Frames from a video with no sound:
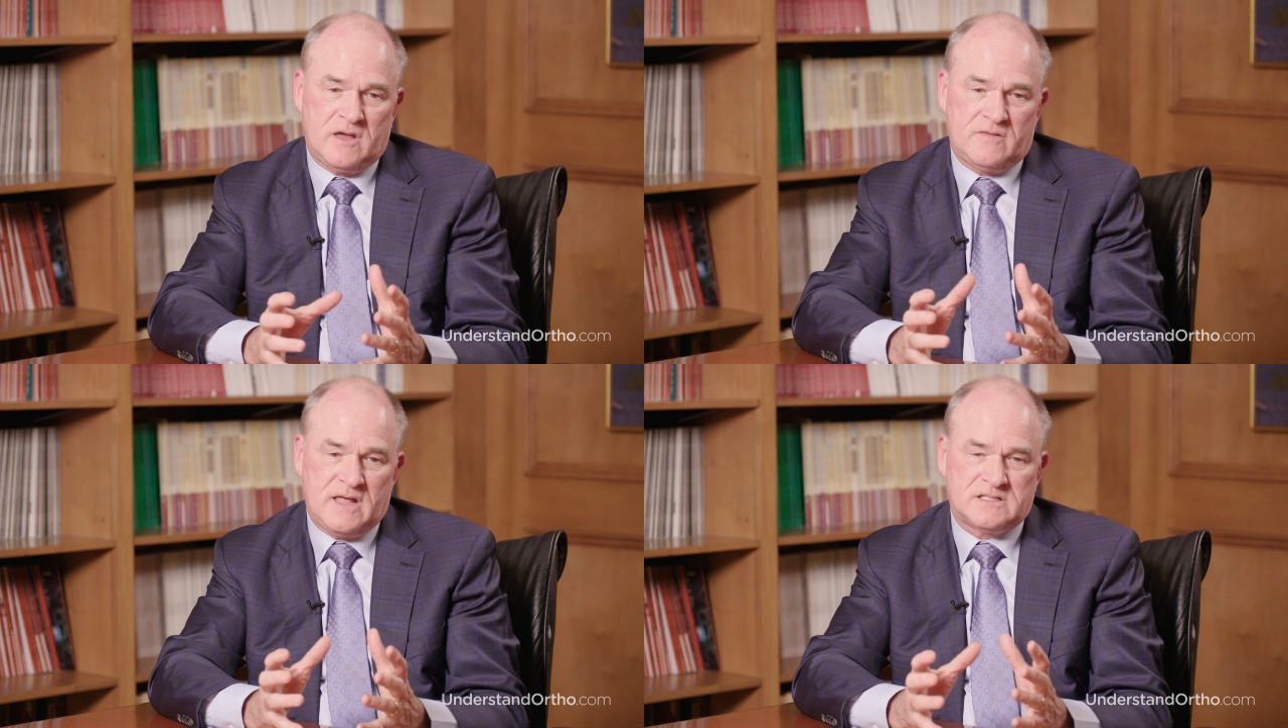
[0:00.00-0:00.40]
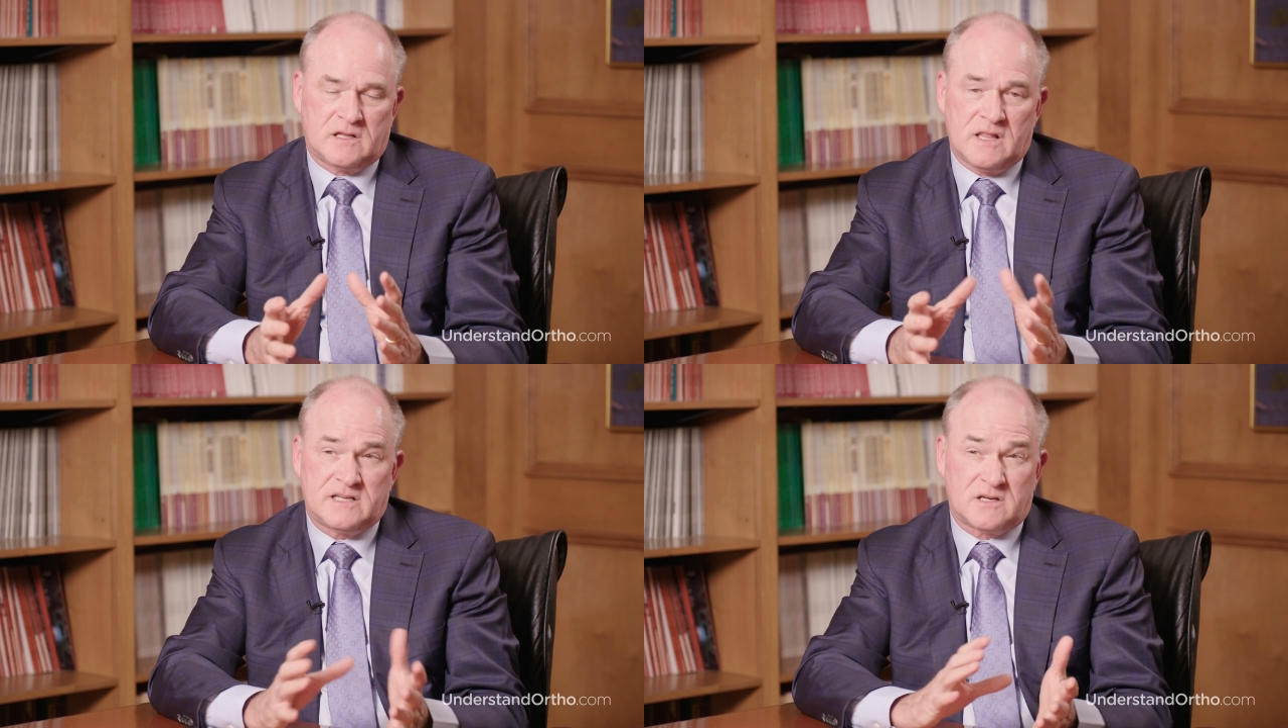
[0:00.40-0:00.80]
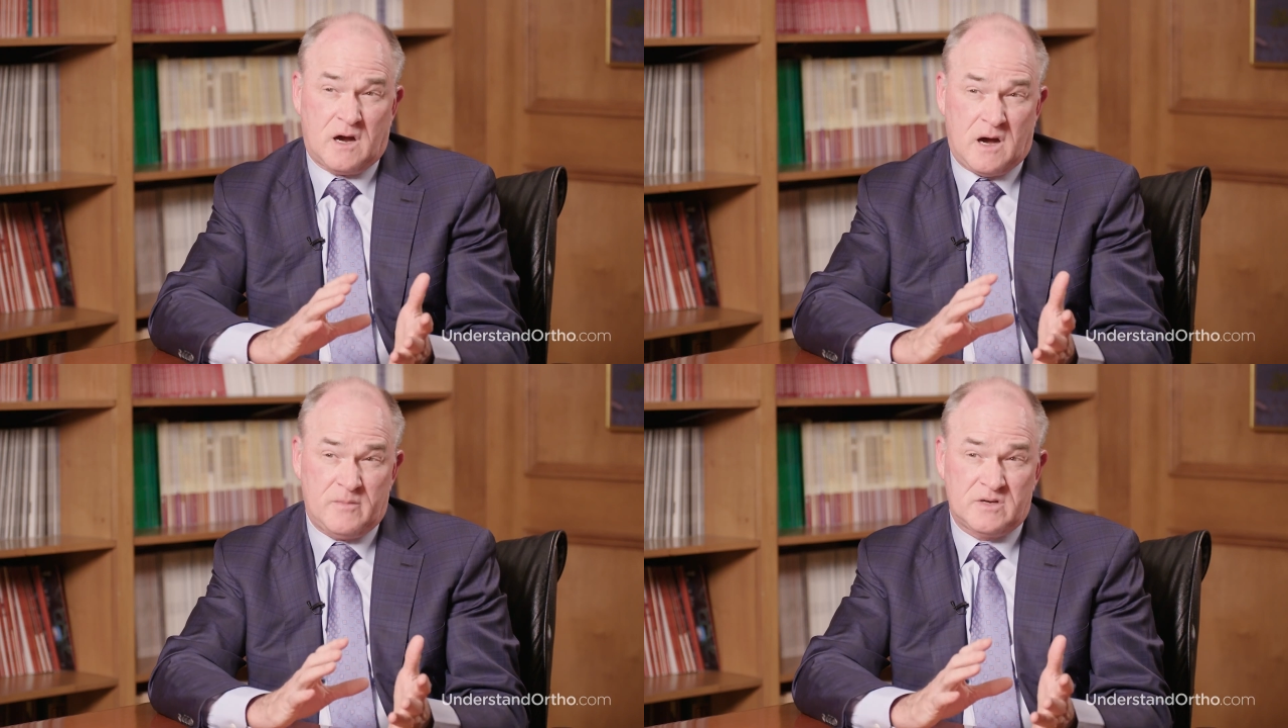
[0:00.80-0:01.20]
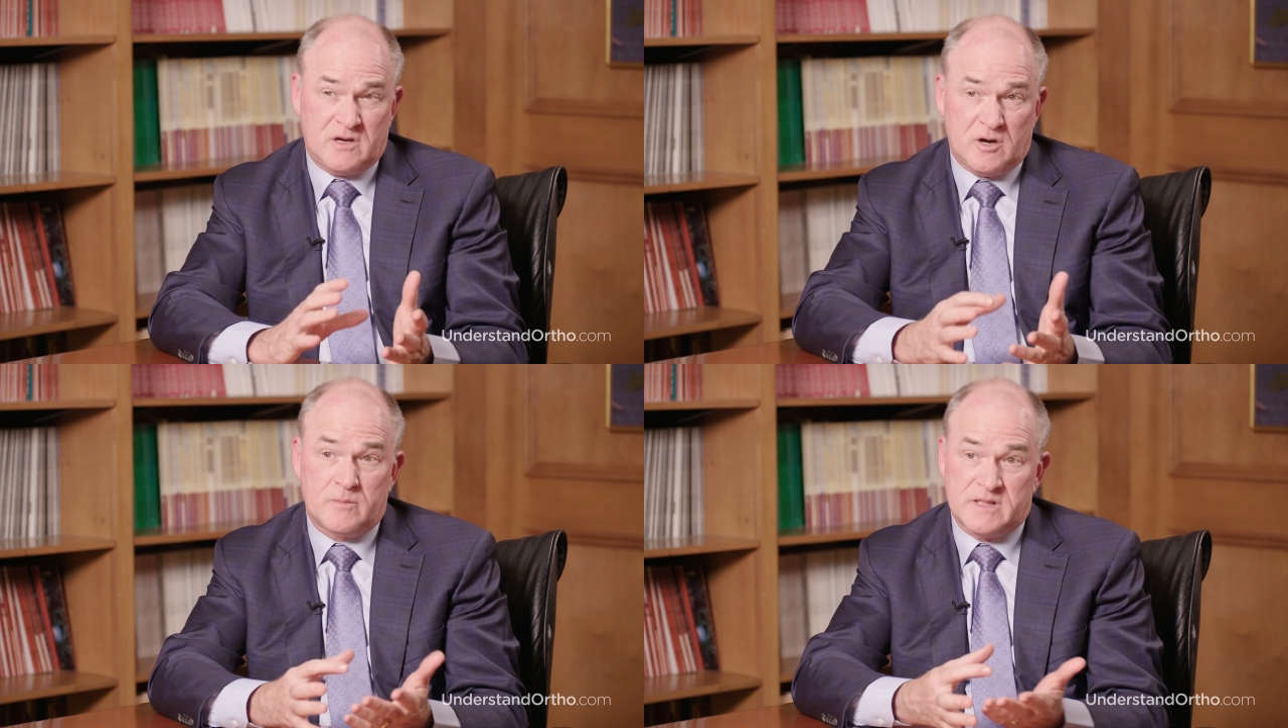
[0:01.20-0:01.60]
that's a less common
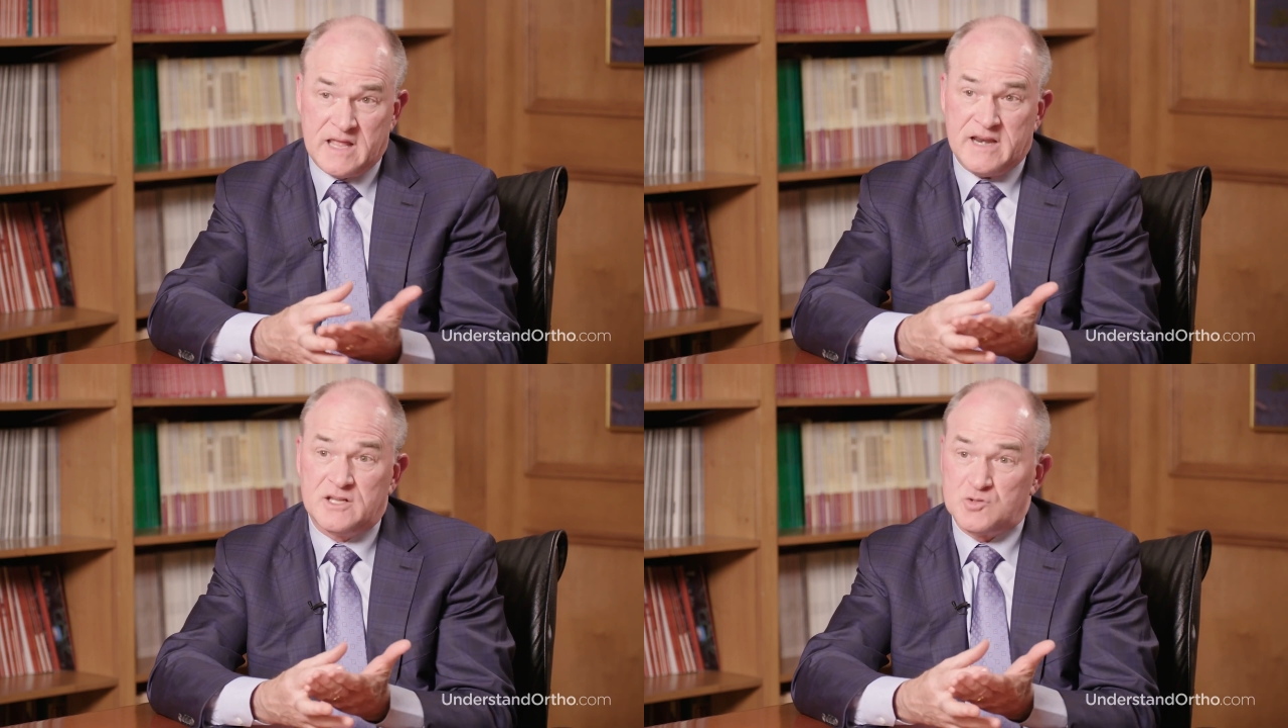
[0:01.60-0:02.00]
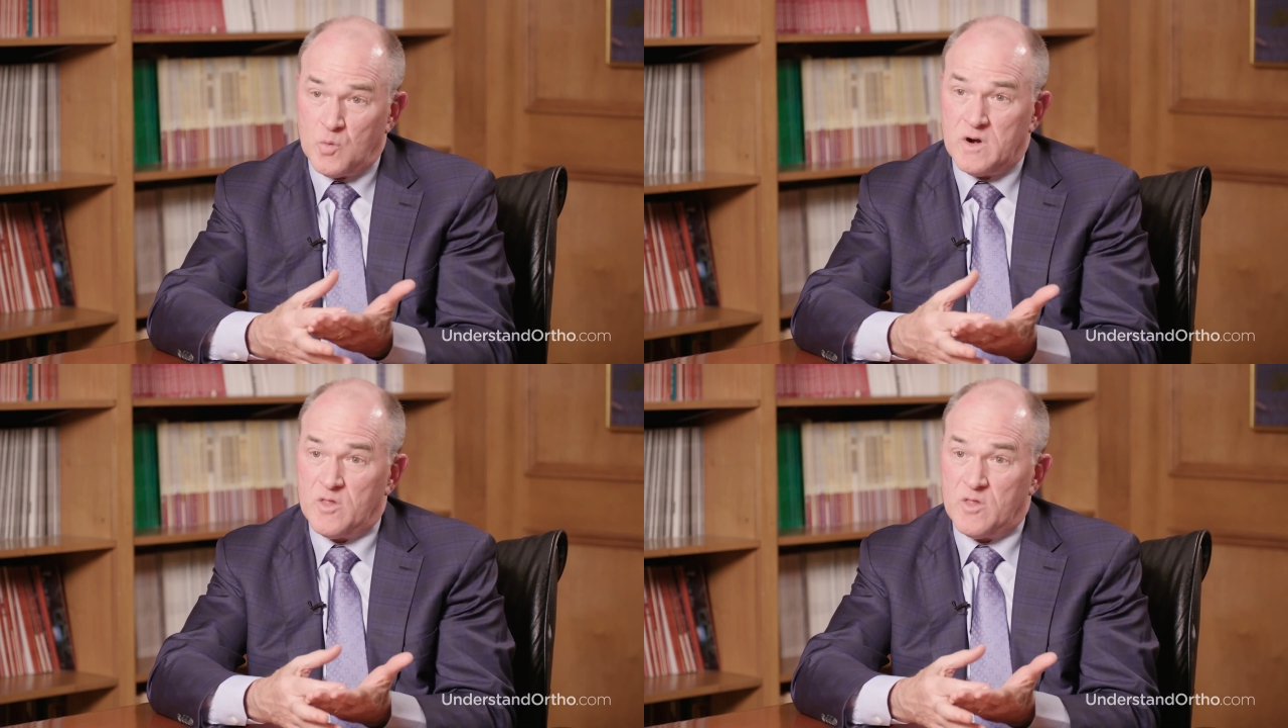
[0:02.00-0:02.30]
tear, but that is one